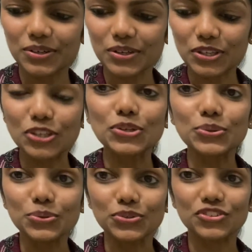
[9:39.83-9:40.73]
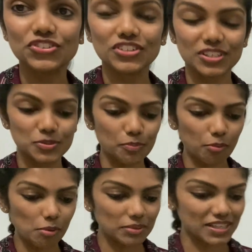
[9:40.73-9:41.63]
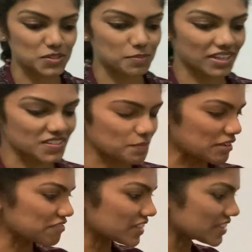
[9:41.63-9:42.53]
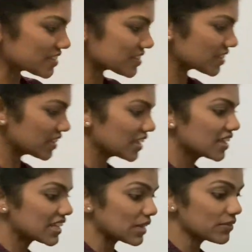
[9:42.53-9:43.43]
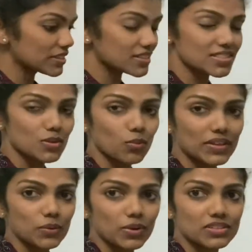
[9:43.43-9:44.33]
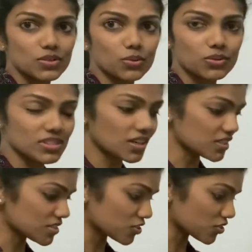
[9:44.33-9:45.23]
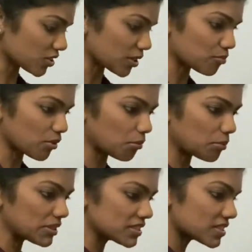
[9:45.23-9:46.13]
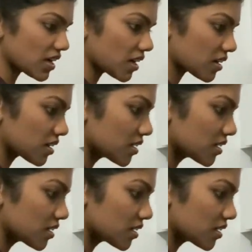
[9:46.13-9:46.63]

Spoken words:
huge. It's probably as big as my face. Now I understand why they want a golden caster sugar and probably dark